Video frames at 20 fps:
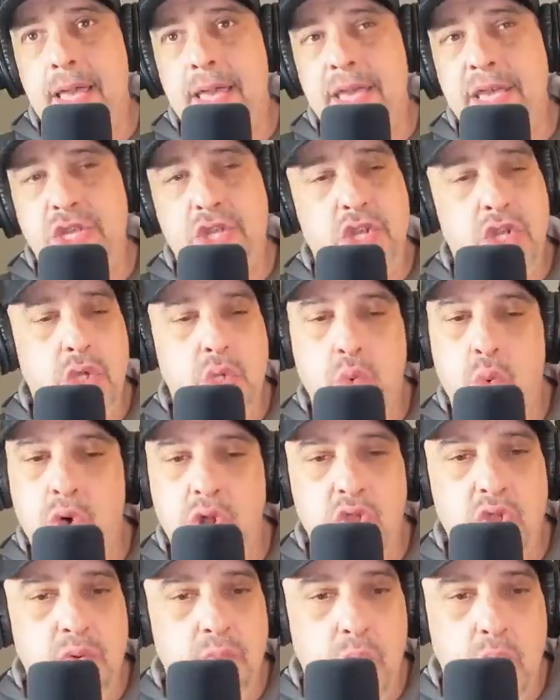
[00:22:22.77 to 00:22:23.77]
it's just
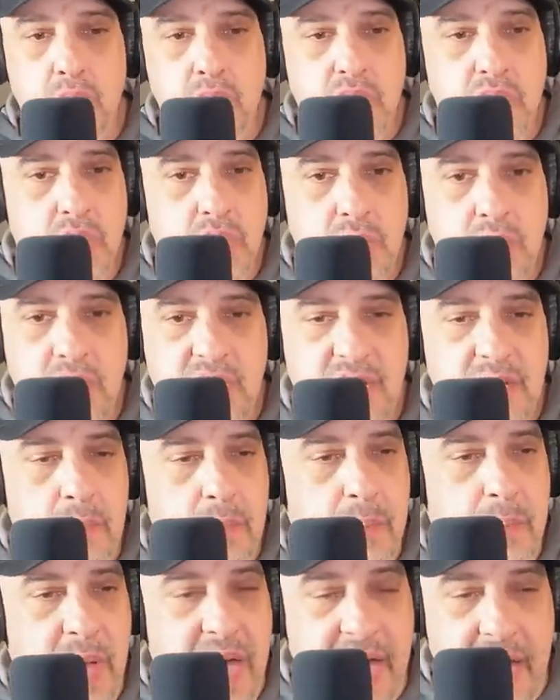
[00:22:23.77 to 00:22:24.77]
one of the most
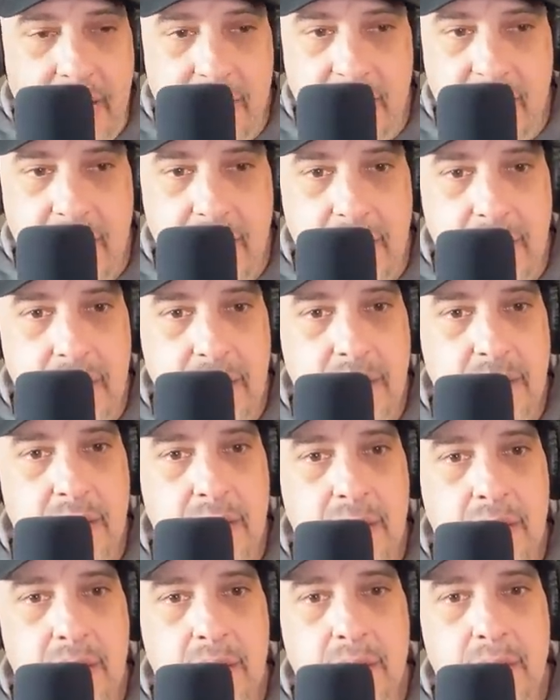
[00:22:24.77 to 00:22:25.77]
compelling
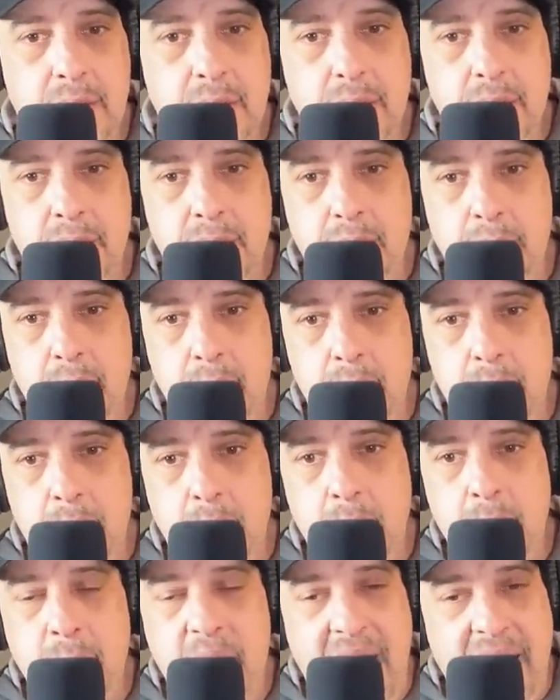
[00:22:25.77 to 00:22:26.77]

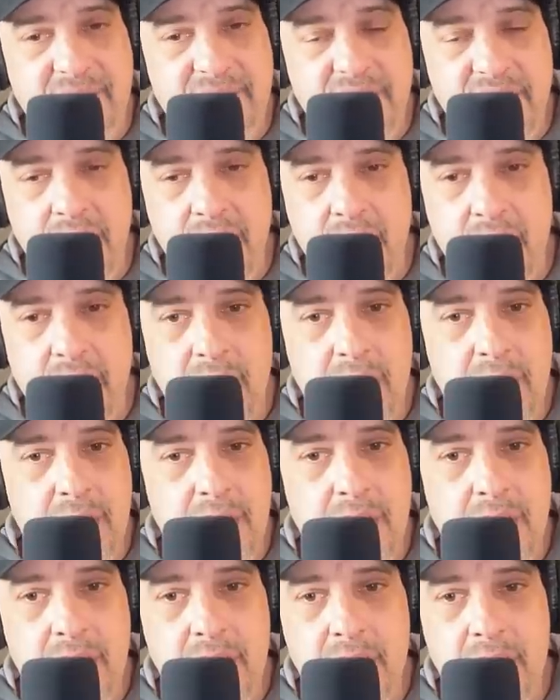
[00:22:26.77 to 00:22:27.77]
mafia
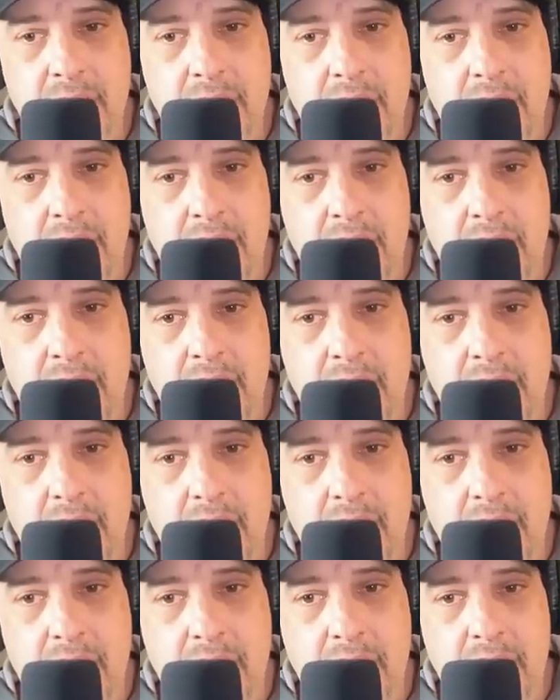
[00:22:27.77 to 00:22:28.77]
uh
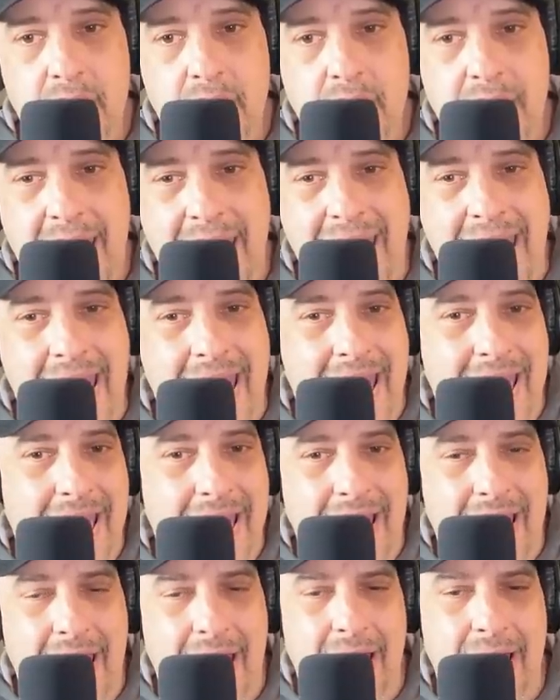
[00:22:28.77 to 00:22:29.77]

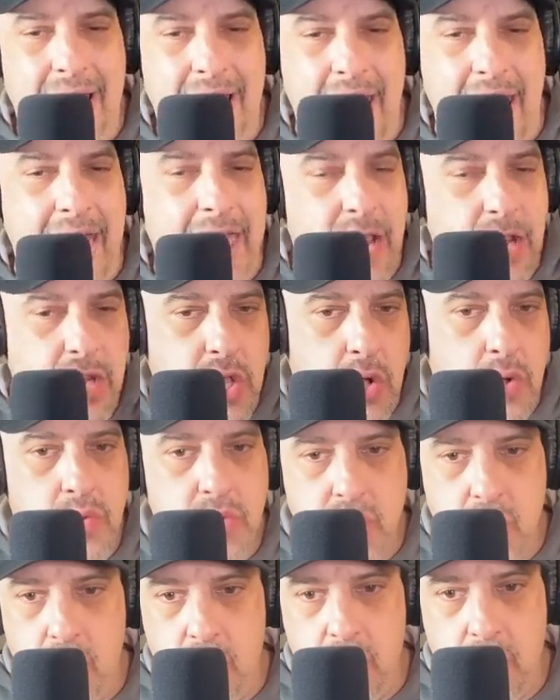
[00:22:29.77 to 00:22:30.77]

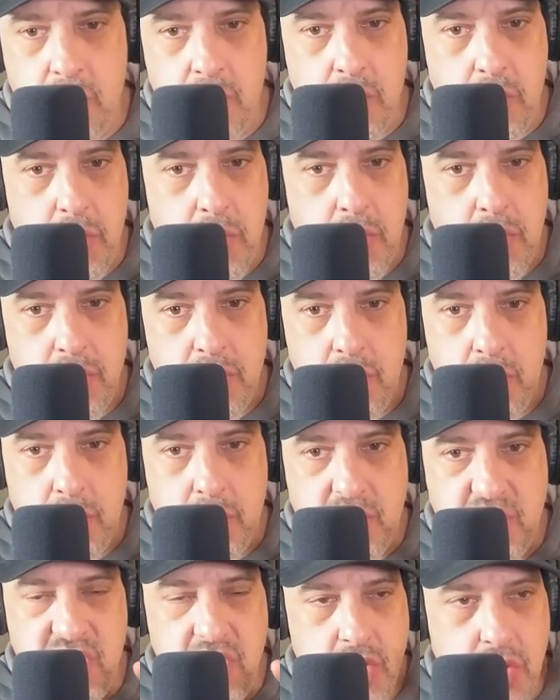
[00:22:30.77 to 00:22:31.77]
anecdotes or or or
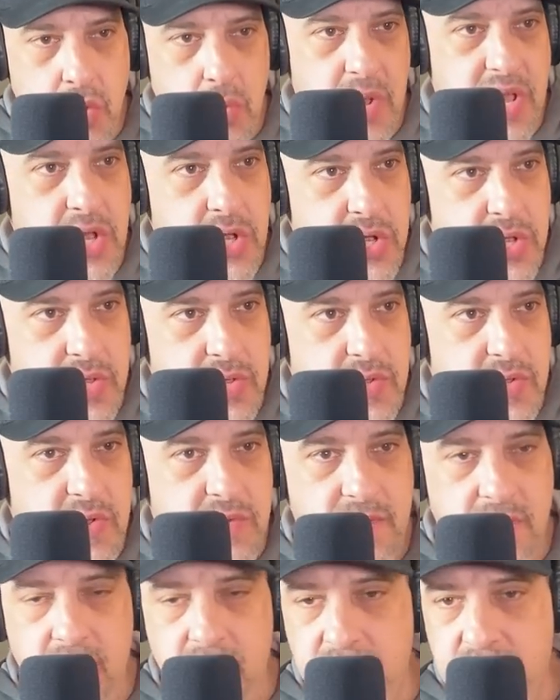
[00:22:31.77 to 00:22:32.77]
situations
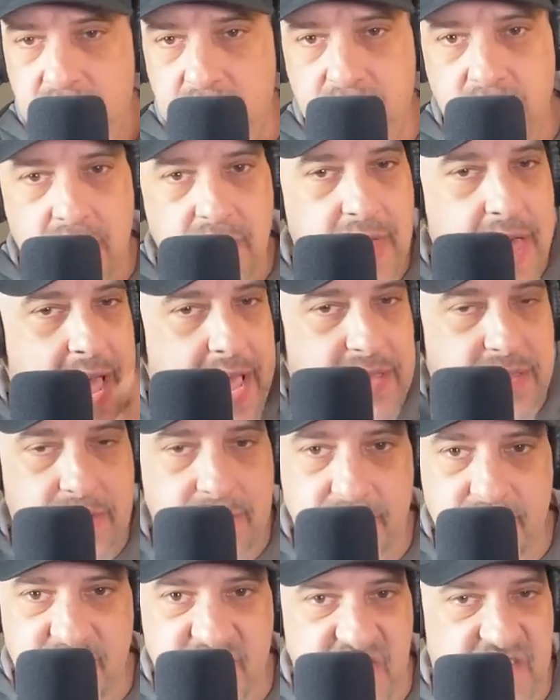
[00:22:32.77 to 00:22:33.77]
of, of, the
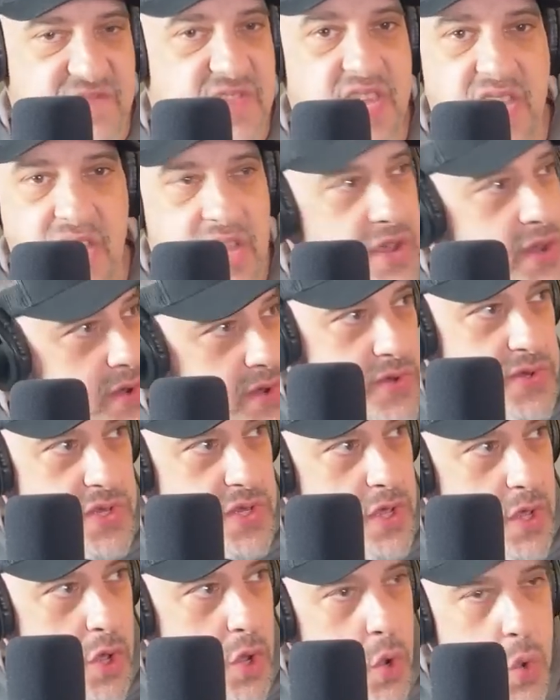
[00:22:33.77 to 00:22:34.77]
last 50
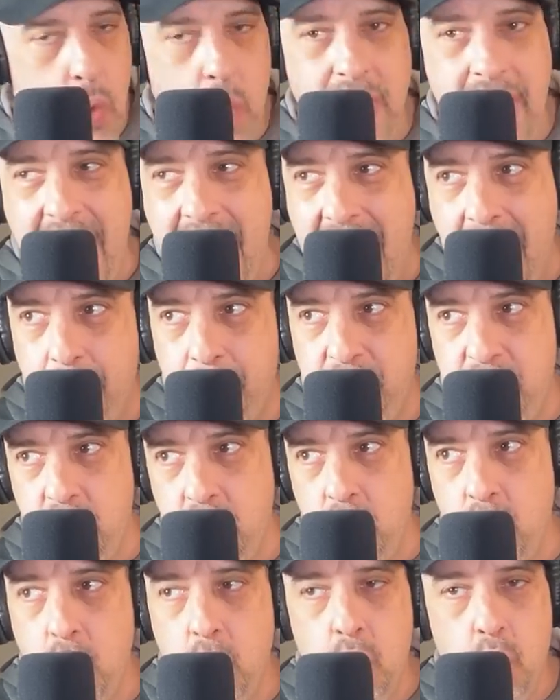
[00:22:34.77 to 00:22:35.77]
years what
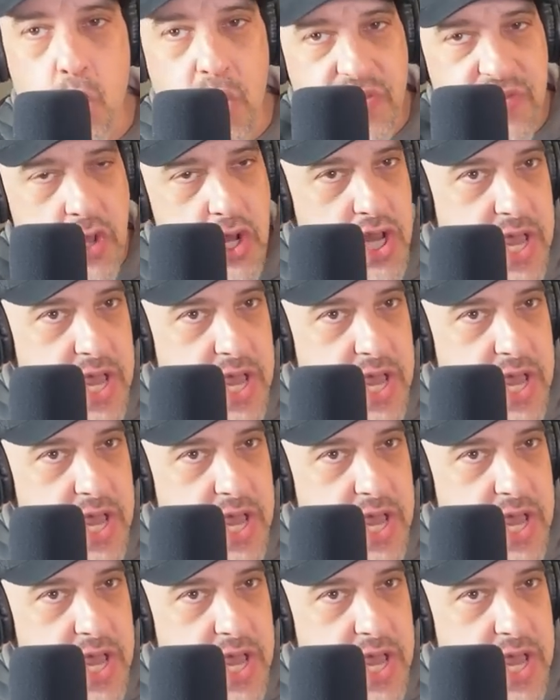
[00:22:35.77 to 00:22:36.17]
happened with the